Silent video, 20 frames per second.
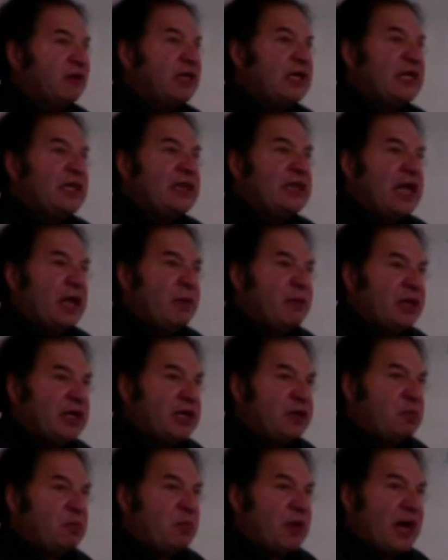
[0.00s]
limited
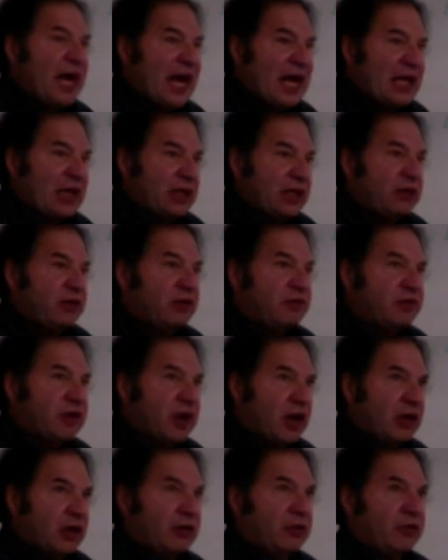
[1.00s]
palette of
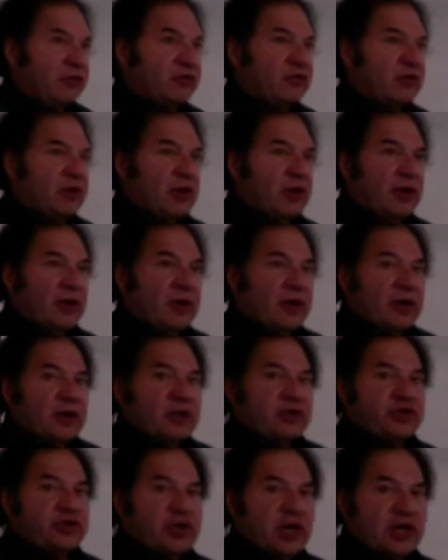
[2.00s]
colors.
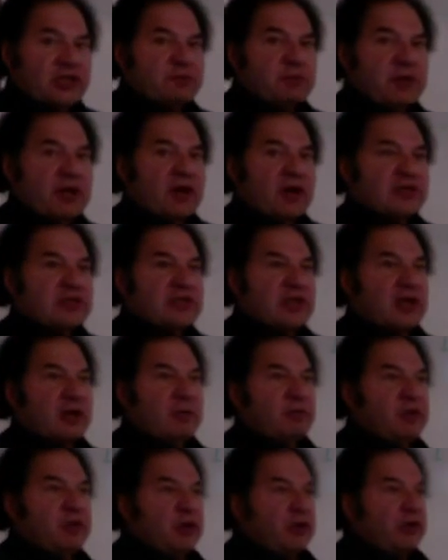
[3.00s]
Just because the
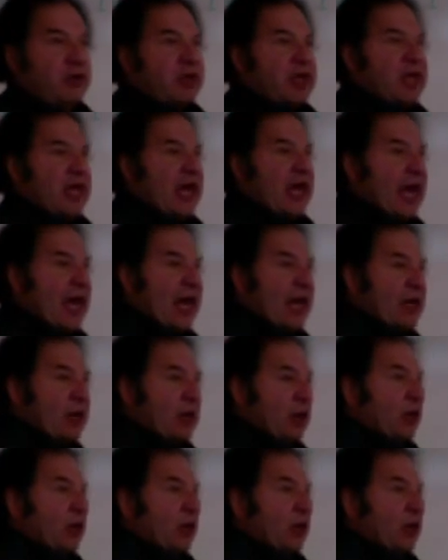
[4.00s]
computer can